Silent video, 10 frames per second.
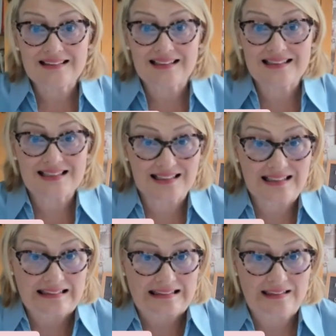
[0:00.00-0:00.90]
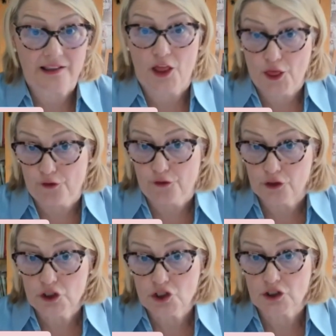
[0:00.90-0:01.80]
incidentally,
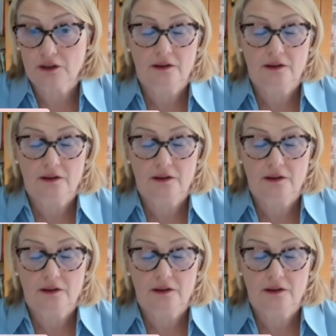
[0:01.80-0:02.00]
thrush,